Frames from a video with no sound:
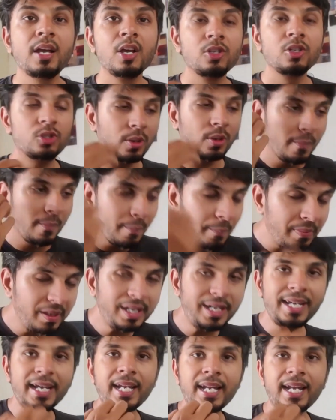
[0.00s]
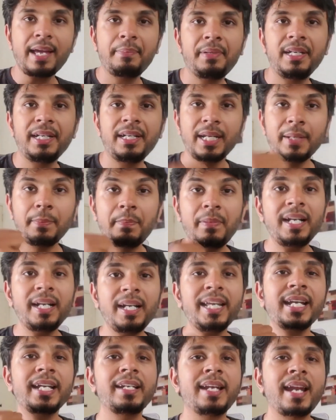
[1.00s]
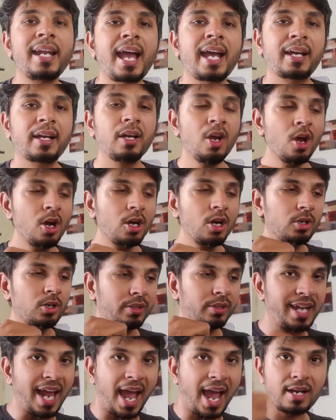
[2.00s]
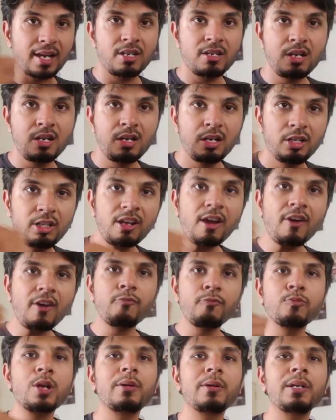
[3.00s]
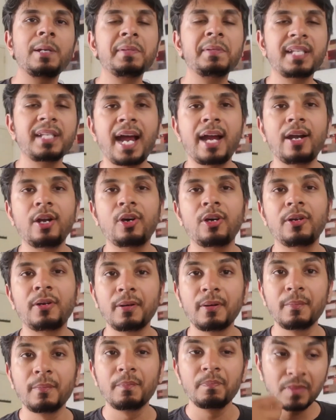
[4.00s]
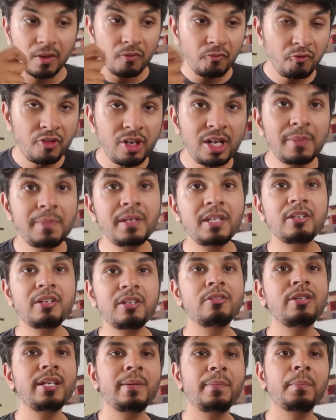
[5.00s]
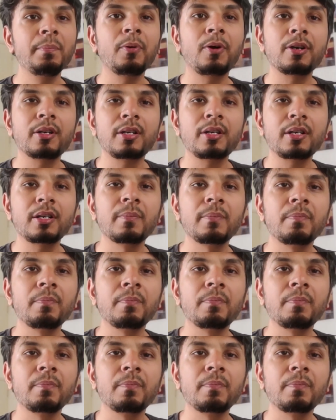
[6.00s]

So building an ability, building a knack to tackle tough problems head on will be really important.